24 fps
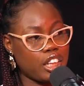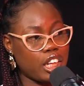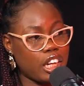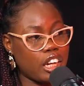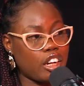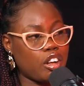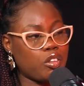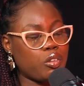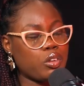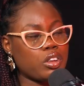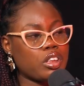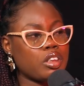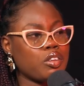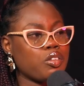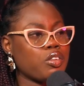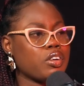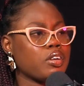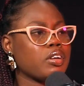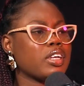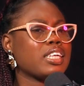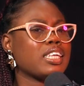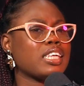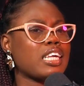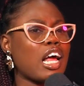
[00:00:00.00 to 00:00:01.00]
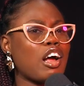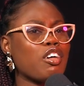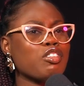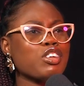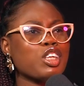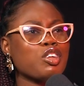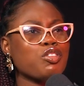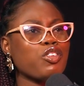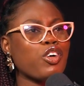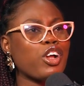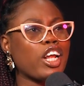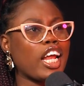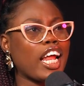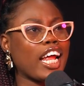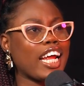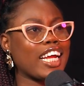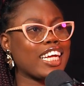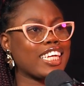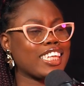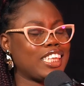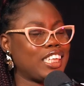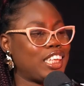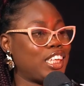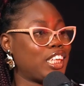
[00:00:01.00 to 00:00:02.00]
it sounds more like
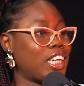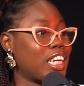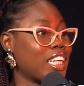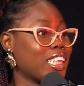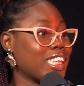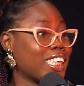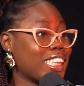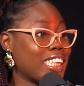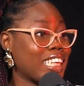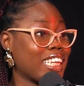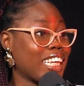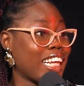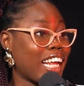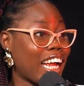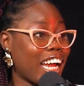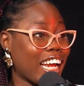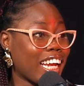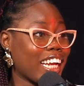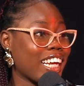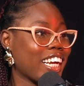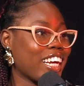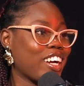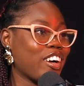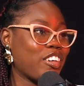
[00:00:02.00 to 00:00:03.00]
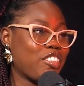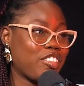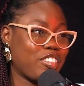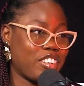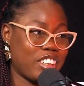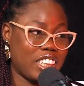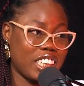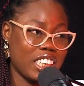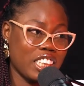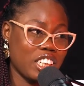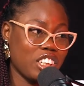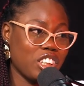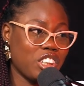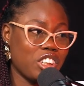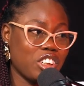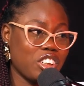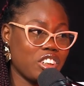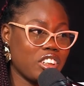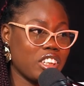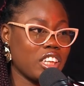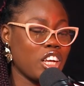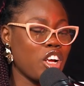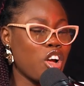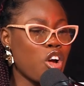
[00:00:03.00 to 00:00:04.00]
the Gen Z-like
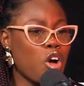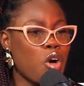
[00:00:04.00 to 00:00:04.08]
conversation.